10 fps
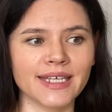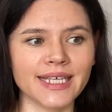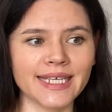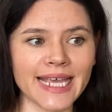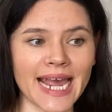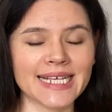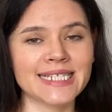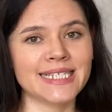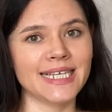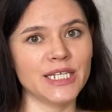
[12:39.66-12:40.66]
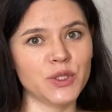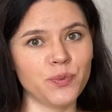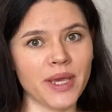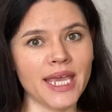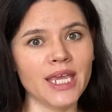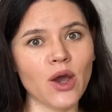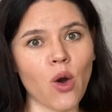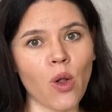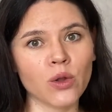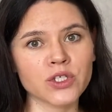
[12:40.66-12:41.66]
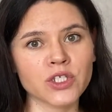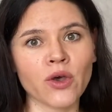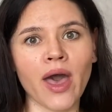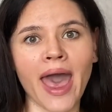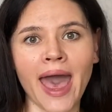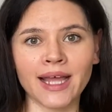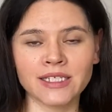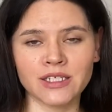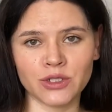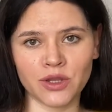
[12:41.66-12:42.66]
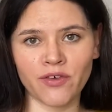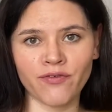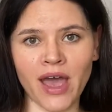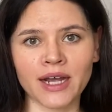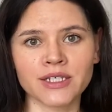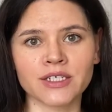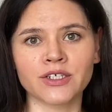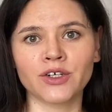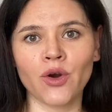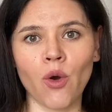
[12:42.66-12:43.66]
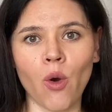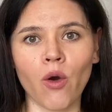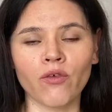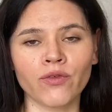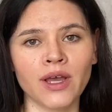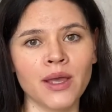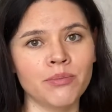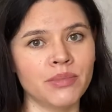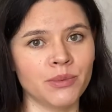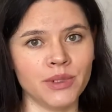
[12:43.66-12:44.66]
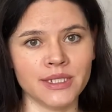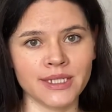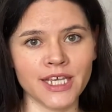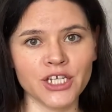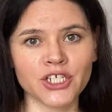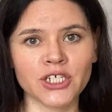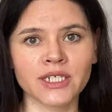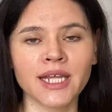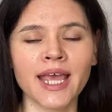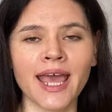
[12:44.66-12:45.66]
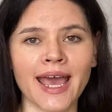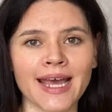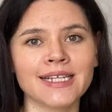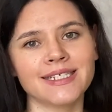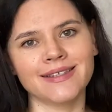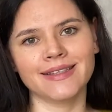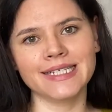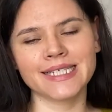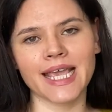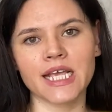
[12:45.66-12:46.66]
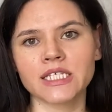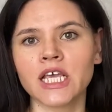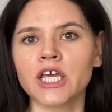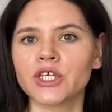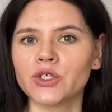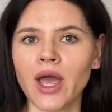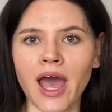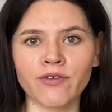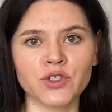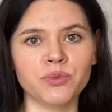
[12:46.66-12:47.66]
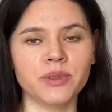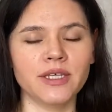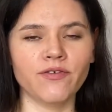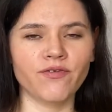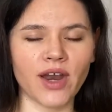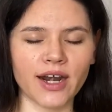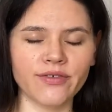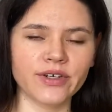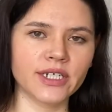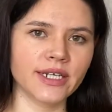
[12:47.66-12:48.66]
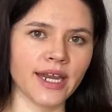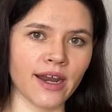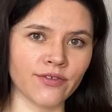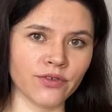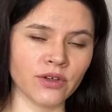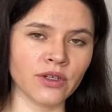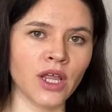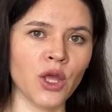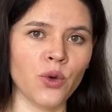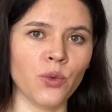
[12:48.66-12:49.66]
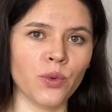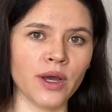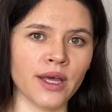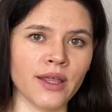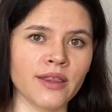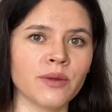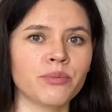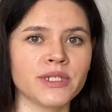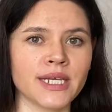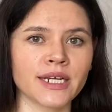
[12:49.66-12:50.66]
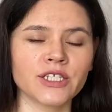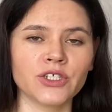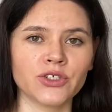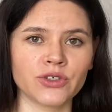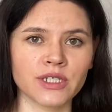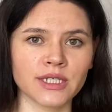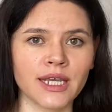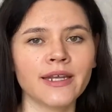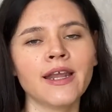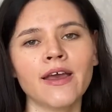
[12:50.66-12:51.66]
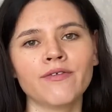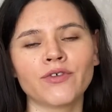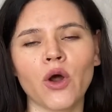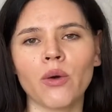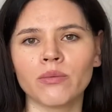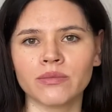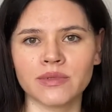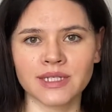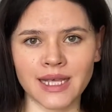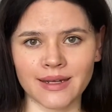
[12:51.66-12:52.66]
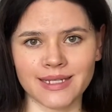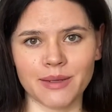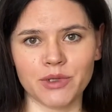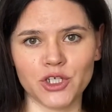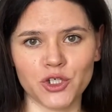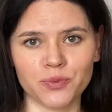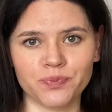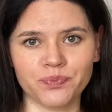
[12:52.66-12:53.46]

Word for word: Yes, it may also add to the factor of pigmentation and in this case you have to be very very careful with protecting your skin from sun damage.